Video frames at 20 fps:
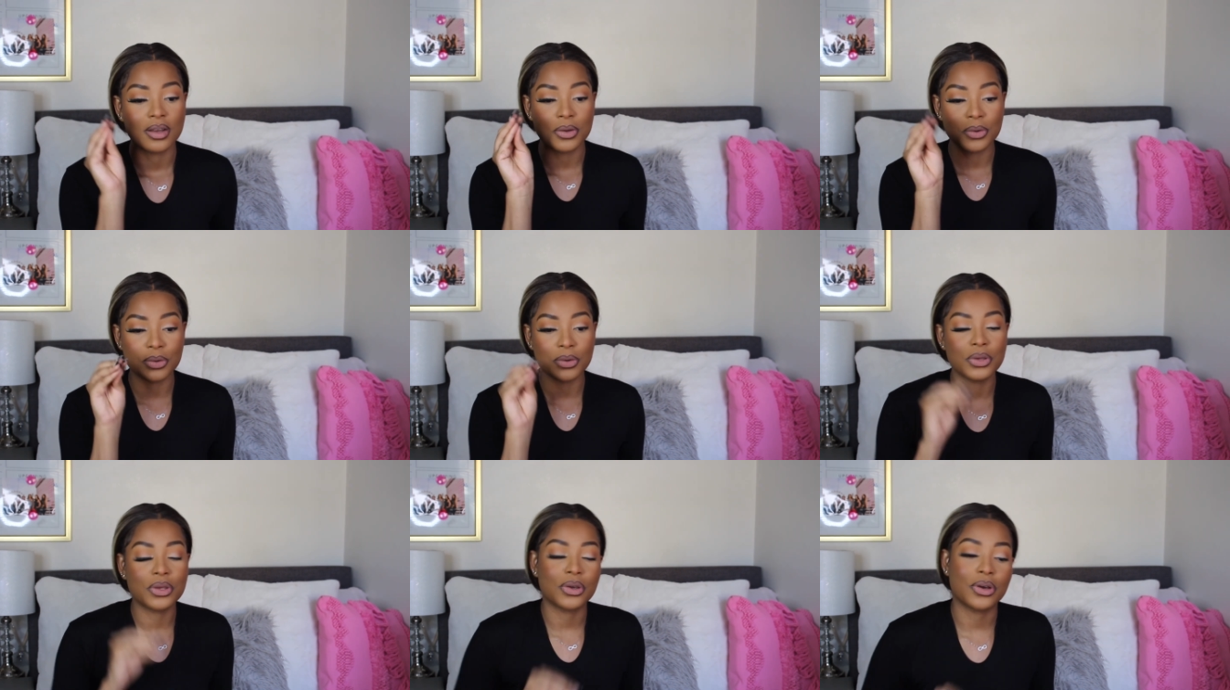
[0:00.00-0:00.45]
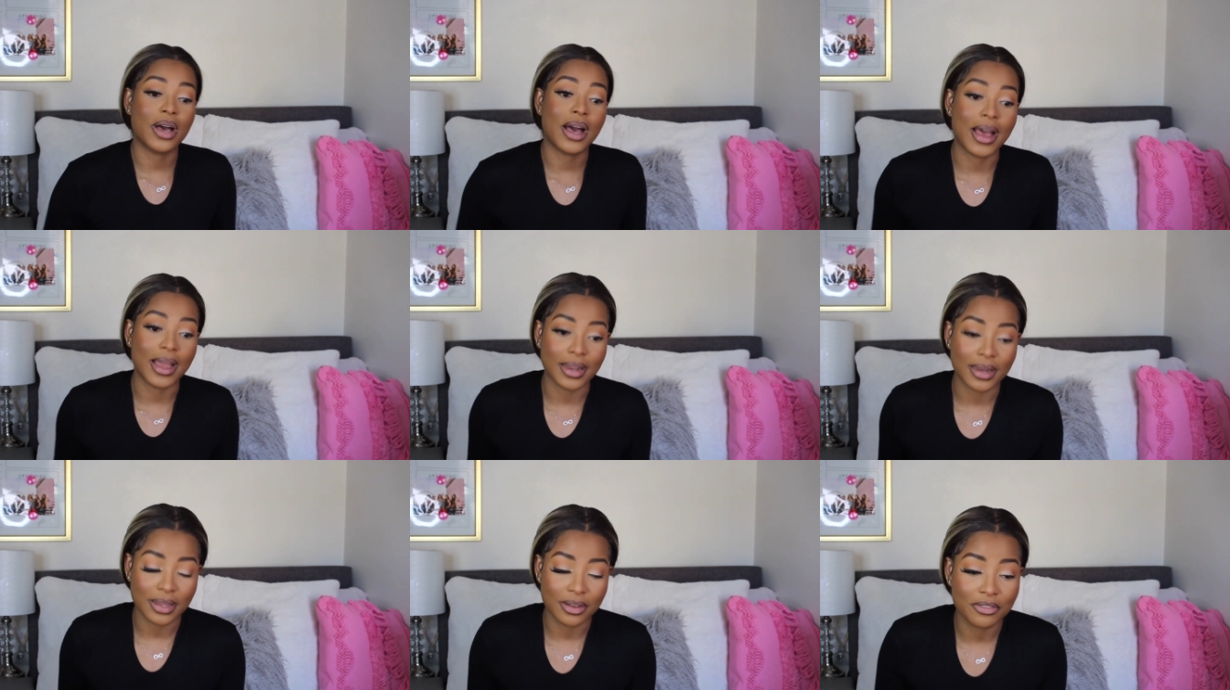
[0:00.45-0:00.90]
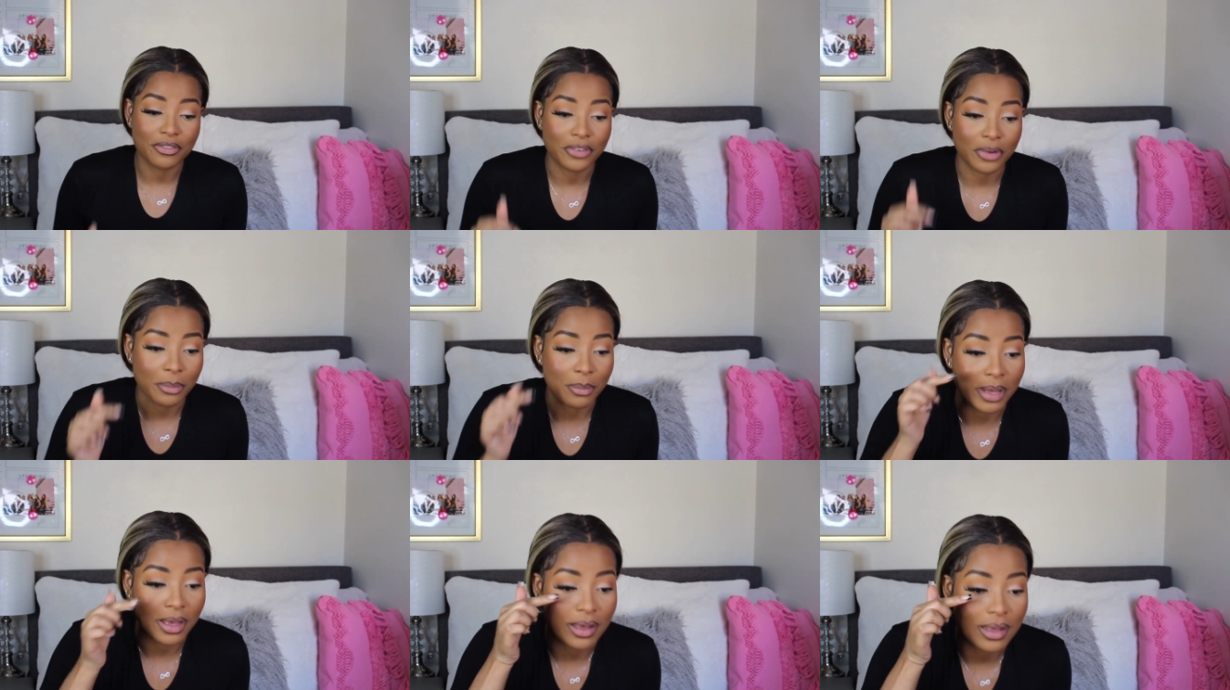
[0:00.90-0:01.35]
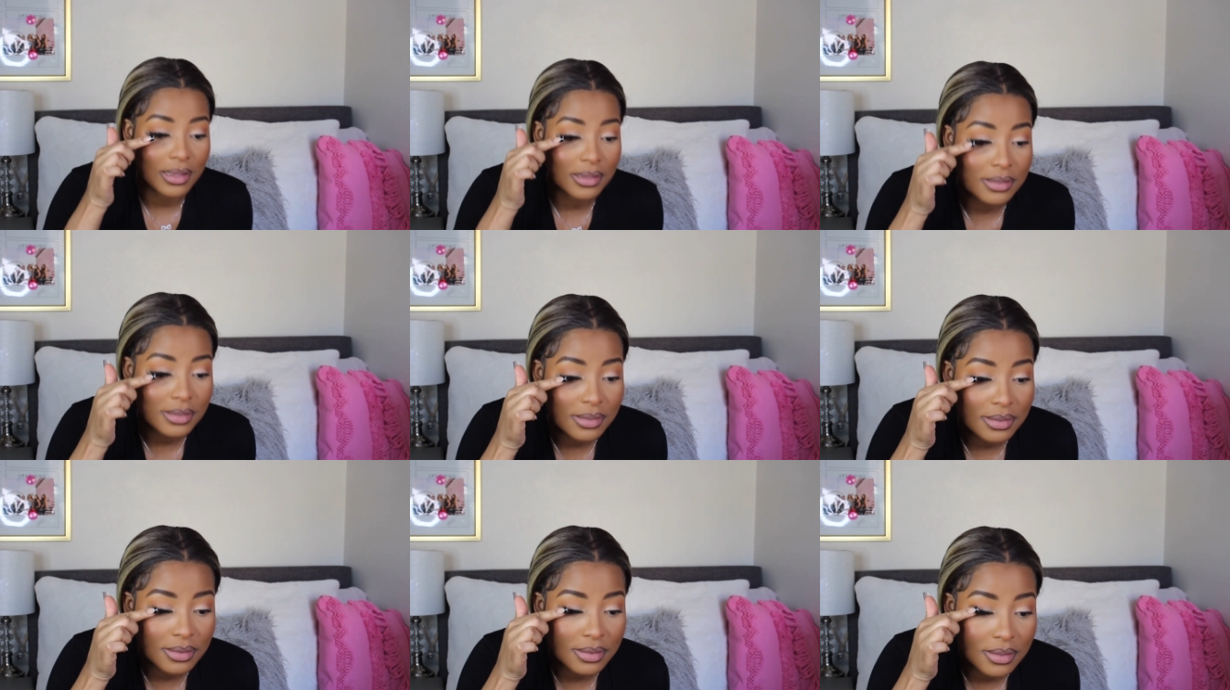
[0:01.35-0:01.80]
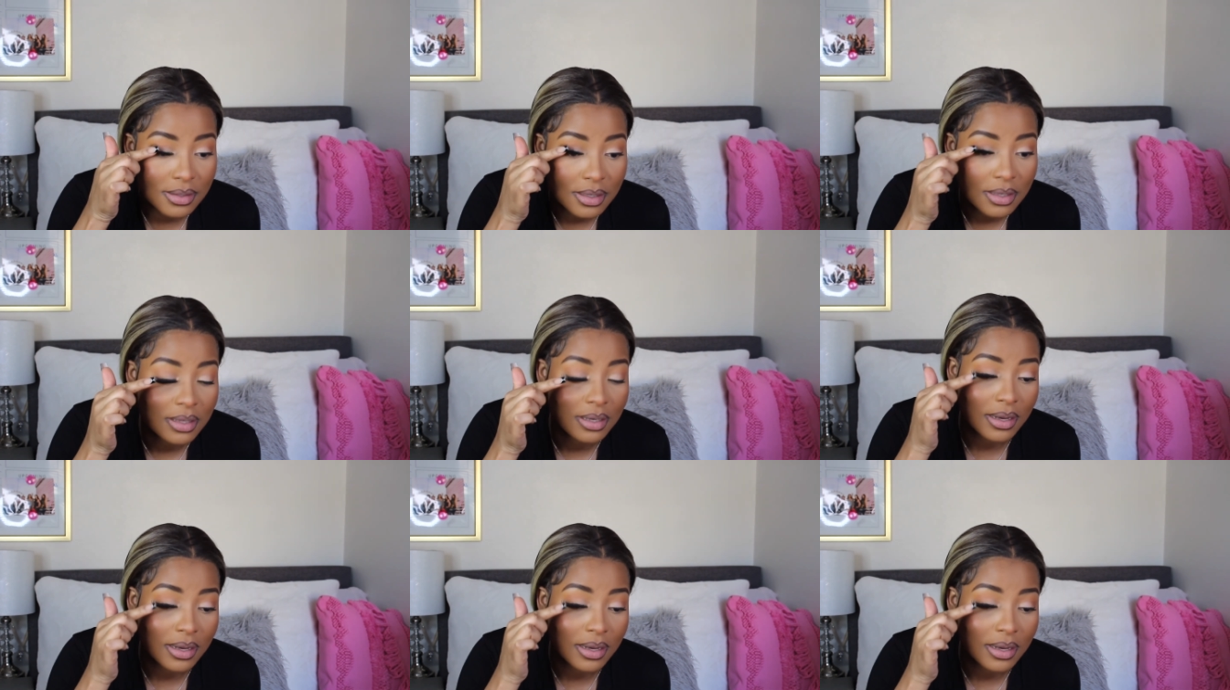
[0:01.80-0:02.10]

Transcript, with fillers: who you're hiding from us.